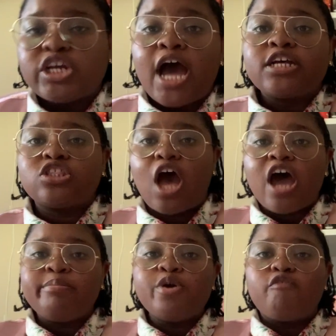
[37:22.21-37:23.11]
had
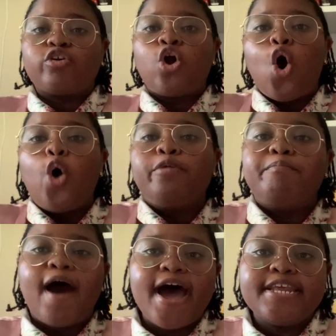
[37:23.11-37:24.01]
autonomy over her own
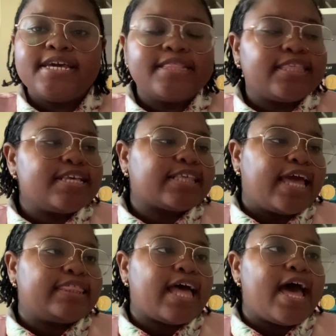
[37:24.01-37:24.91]
body and things
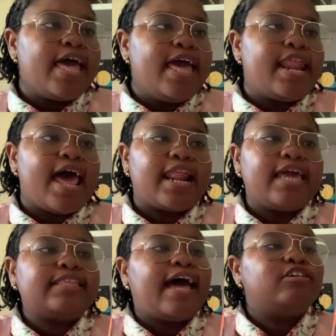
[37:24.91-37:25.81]
like that, and I
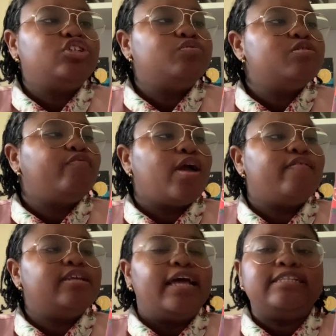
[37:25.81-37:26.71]
liked how she was
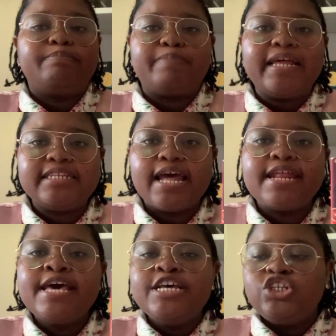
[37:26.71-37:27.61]
very independent.
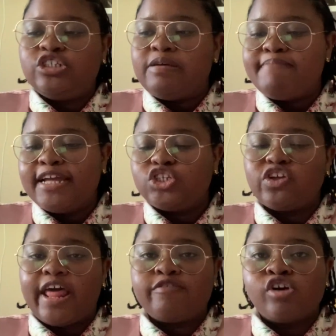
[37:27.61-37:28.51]
She made sure
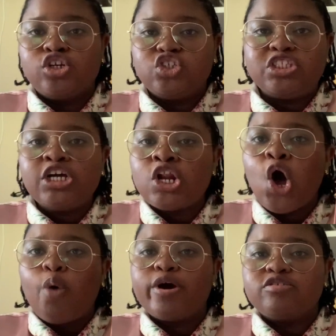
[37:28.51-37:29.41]
that everyone understood
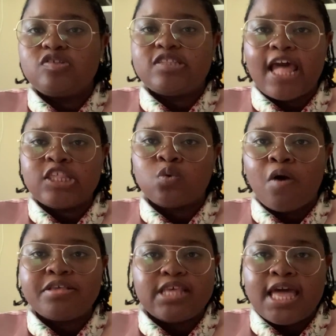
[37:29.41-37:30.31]
what her stance
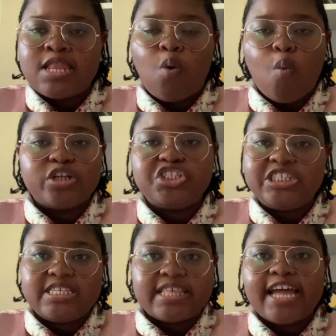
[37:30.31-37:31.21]
was and what she
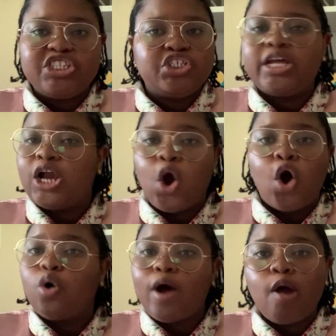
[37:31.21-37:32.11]
said. She didn't
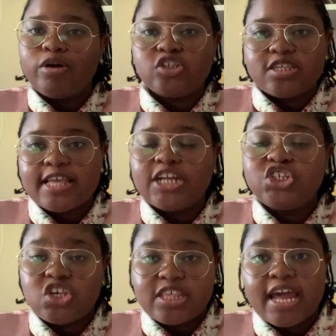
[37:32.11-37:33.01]
go around what she said.
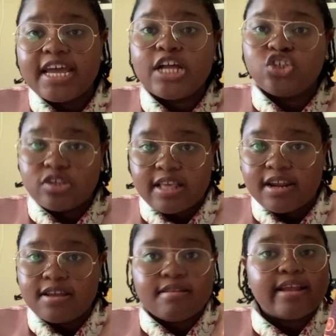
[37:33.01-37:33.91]
She said it, and she said
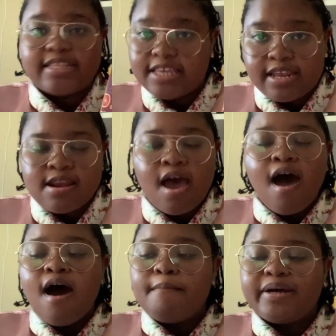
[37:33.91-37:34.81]
it. That's it.
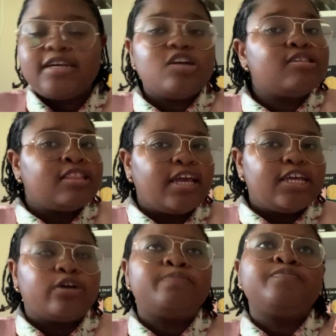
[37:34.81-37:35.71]
But here's the thing in here.